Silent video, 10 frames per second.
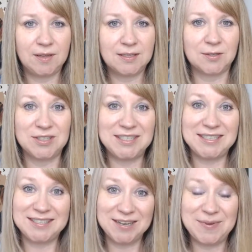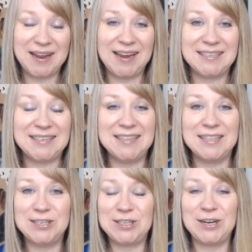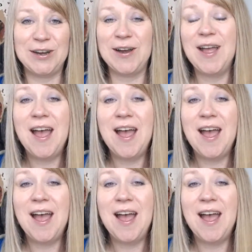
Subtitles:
So she's going to be 18 this year.